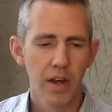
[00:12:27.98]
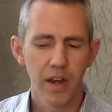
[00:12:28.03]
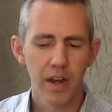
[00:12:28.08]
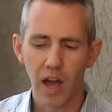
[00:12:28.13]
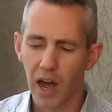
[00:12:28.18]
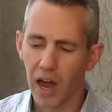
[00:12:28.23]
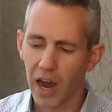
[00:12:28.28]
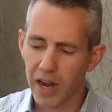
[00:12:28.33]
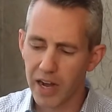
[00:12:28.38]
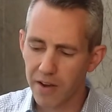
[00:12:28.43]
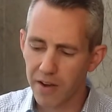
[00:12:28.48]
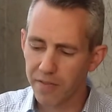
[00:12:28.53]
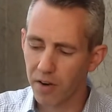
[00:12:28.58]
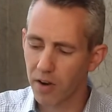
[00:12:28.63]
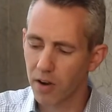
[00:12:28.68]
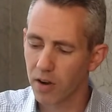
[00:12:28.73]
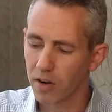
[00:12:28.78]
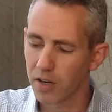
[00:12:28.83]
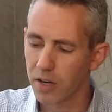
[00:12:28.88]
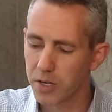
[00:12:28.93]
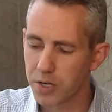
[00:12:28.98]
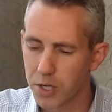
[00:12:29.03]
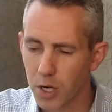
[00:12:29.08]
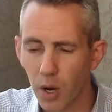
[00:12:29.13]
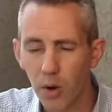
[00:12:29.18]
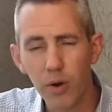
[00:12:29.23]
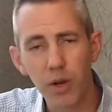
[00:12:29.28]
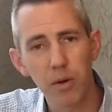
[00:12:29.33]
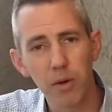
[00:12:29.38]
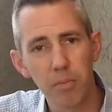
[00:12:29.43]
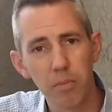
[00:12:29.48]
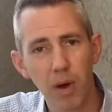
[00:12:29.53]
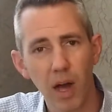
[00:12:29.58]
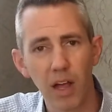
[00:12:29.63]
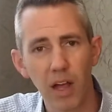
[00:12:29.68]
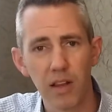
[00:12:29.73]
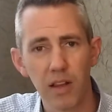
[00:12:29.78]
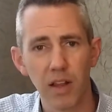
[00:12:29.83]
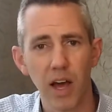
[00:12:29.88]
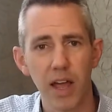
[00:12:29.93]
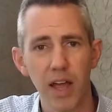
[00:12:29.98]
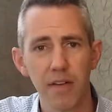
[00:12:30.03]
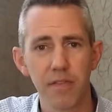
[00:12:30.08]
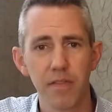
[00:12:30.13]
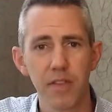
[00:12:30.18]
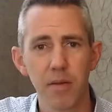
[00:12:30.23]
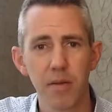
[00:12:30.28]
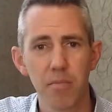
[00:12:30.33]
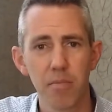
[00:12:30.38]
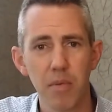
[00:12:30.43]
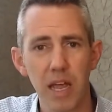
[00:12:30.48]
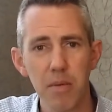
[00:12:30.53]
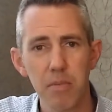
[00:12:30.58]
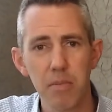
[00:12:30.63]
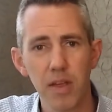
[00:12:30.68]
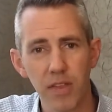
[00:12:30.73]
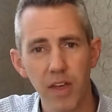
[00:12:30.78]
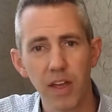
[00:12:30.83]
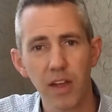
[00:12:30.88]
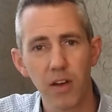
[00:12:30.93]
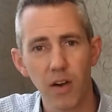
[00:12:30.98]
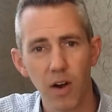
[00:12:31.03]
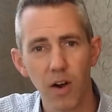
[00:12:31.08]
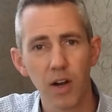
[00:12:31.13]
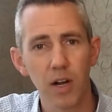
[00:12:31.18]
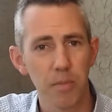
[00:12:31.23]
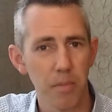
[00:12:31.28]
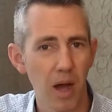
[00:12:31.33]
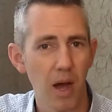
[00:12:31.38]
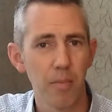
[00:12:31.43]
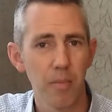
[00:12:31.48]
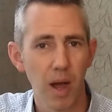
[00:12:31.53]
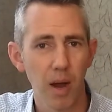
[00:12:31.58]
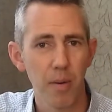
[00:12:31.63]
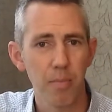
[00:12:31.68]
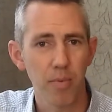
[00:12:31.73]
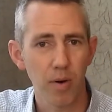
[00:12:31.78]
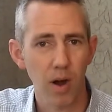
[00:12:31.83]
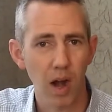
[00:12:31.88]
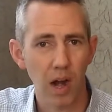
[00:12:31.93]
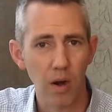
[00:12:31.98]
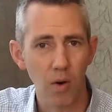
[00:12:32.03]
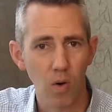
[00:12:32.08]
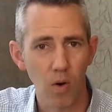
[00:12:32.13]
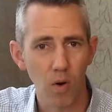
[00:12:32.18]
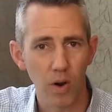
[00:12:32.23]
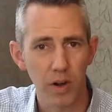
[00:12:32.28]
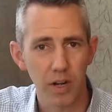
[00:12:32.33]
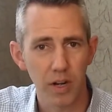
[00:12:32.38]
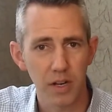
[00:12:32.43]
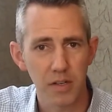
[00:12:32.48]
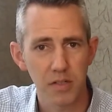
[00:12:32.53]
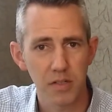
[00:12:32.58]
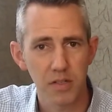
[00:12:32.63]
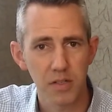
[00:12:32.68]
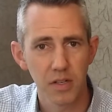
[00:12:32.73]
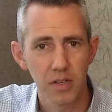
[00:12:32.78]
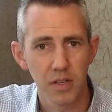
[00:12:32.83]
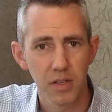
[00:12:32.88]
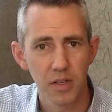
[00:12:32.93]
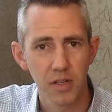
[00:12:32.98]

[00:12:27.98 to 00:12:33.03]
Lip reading: Now, I never heard a joke in my life that made me think hard about my priorities.